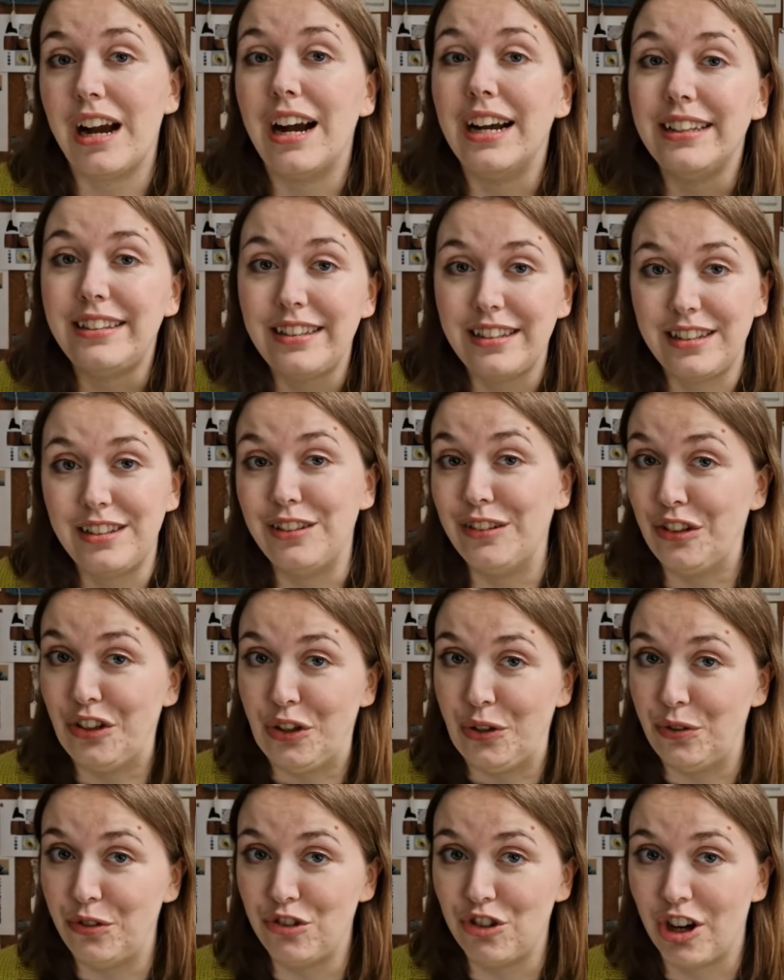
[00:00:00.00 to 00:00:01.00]
I didn't
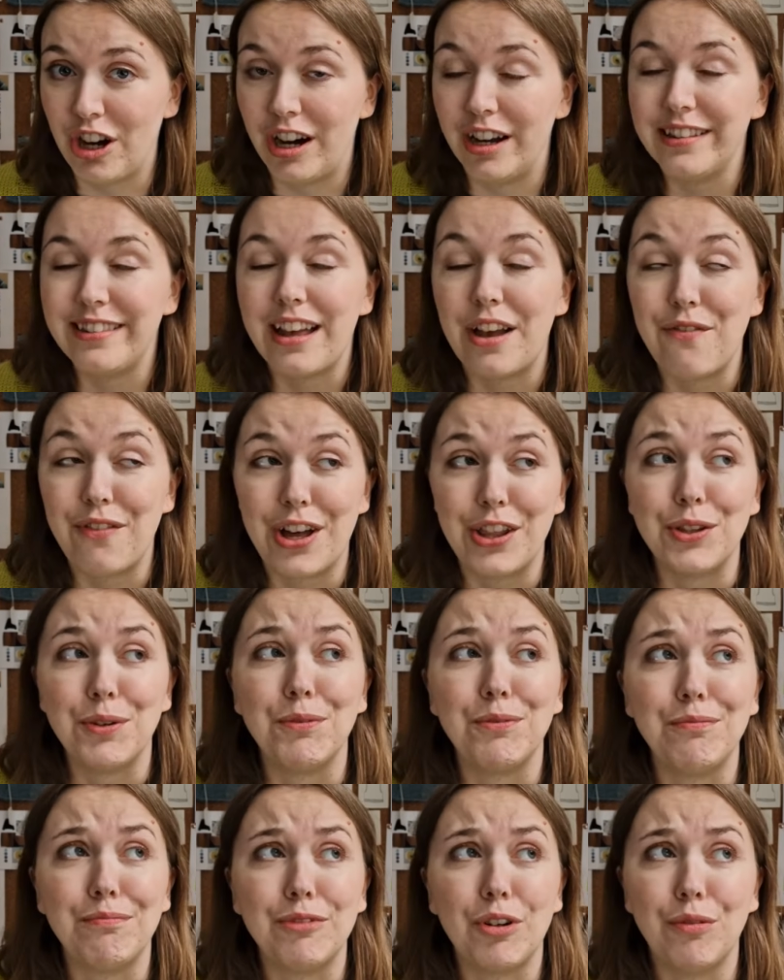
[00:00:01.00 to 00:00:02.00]
use charts. I found
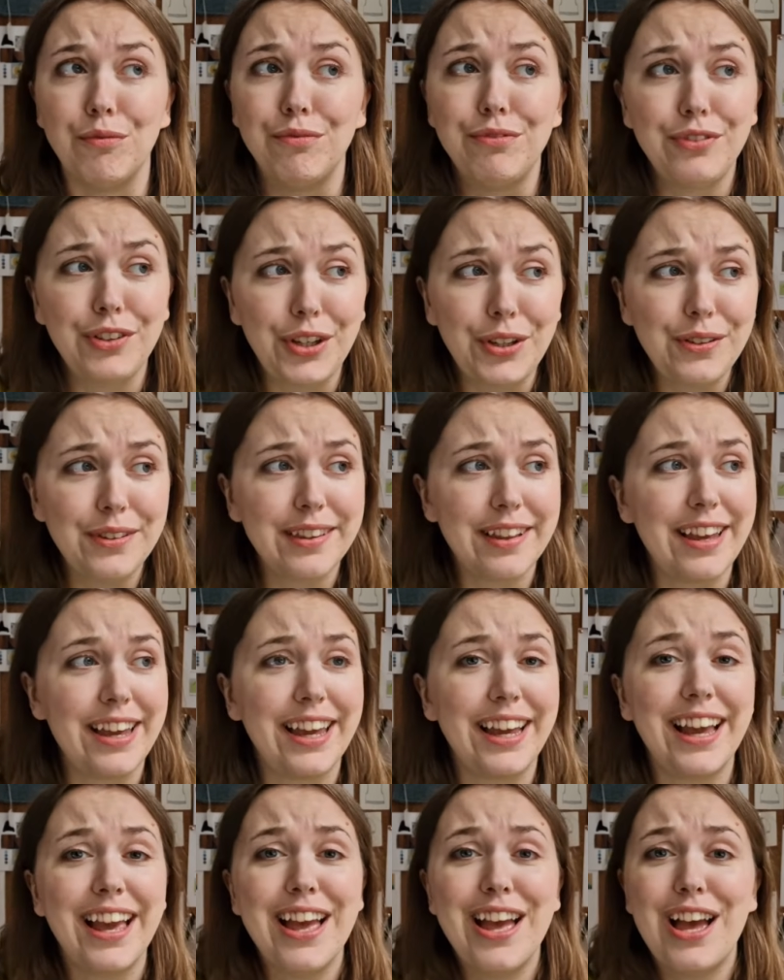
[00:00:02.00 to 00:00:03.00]
them
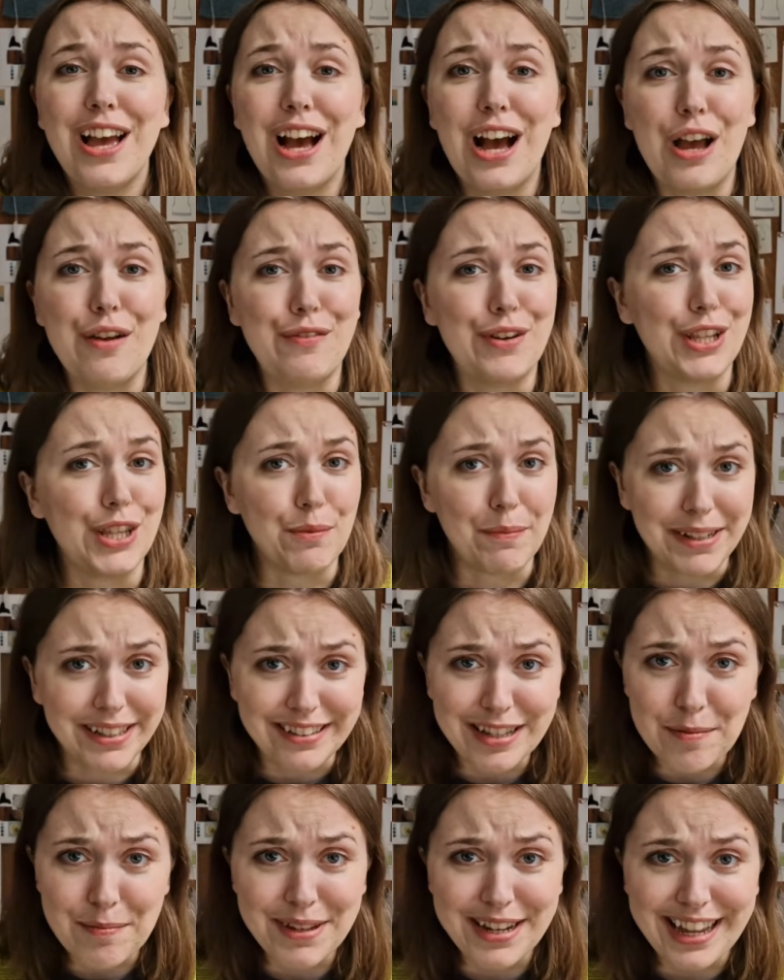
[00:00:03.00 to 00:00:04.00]
confusing, I found them
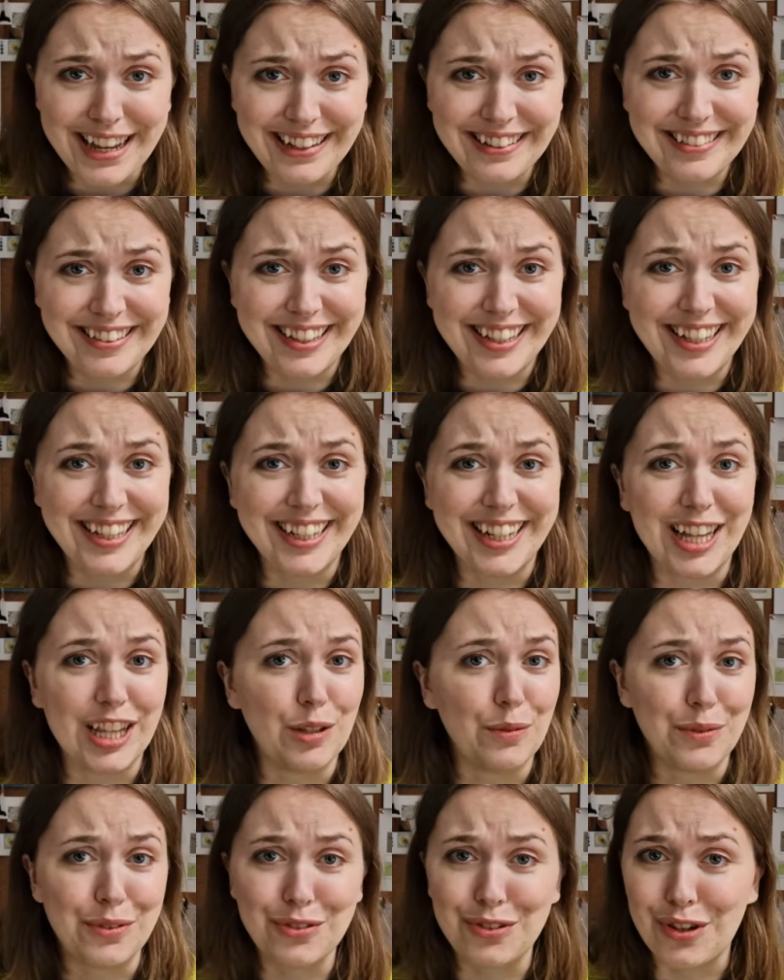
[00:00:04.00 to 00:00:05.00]
intimidating, and
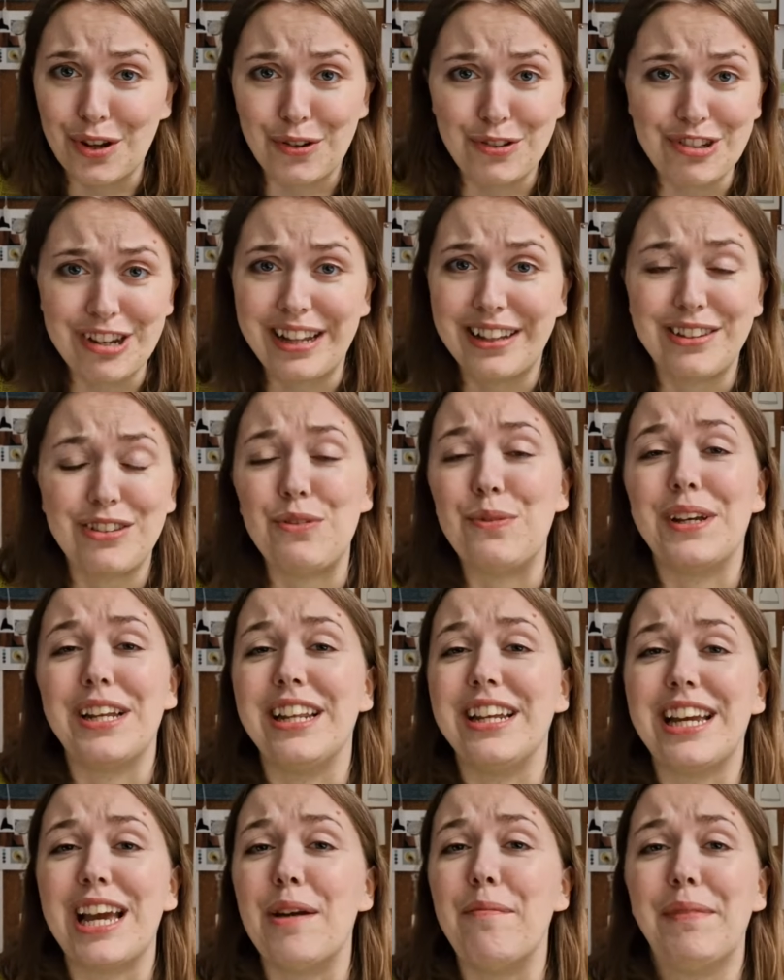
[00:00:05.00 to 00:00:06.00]
there was no chance you were going
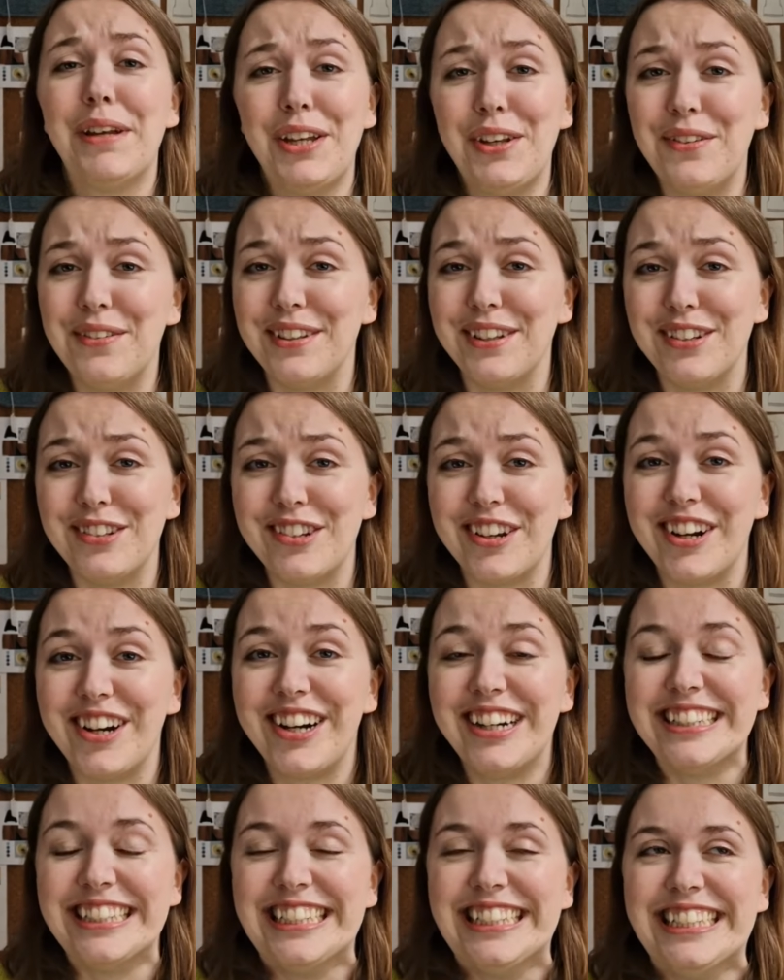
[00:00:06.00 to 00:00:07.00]
to get me using a chart.